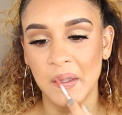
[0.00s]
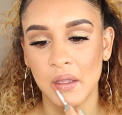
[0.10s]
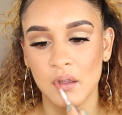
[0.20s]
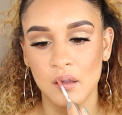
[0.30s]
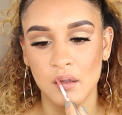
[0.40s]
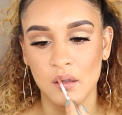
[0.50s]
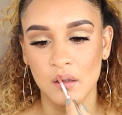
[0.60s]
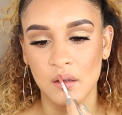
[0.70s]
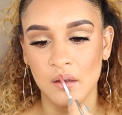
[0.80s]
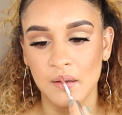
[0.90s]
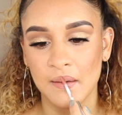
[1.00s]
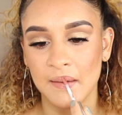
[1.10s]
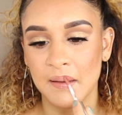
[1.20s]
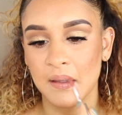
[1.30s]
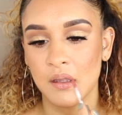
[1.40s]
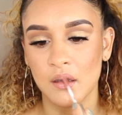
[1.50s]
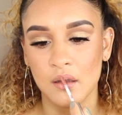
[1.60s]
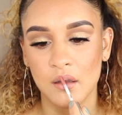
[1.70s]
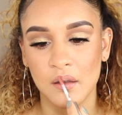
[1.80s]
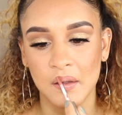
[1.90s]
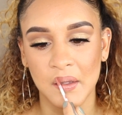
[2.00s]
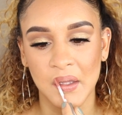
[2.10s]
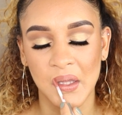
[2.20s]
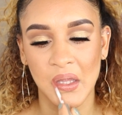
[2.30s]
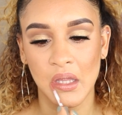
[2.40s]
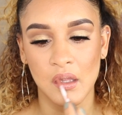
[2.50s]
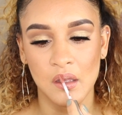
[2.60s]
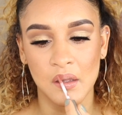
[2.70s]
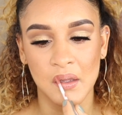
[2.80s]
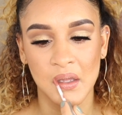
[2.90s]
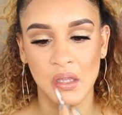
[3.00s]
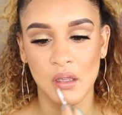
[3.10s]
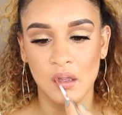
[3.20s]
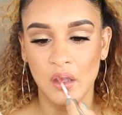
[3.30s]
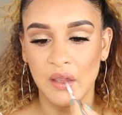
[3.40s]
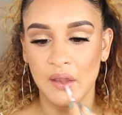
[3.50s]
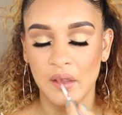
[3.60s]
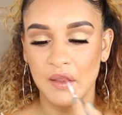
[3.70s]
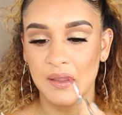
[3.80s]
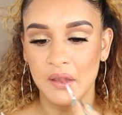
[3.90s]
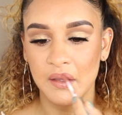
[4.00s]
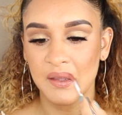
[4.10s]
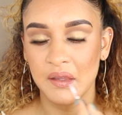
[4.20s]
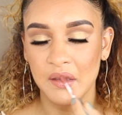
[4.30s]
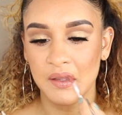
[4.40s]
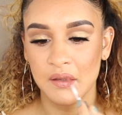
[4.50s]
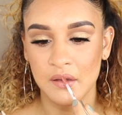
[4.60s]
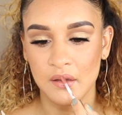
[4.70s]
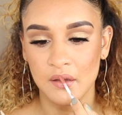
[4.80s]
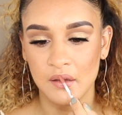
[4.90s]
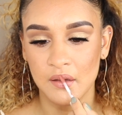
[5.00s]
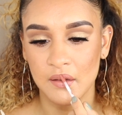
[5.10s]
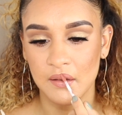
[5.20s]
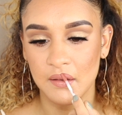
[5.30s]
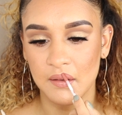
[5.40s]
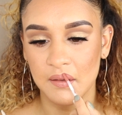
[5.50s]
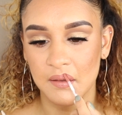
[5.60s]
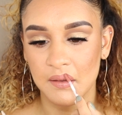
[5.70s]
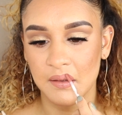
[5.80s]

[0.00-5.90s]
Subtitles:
And I also apply the Universal Balm from Fenty Beauty.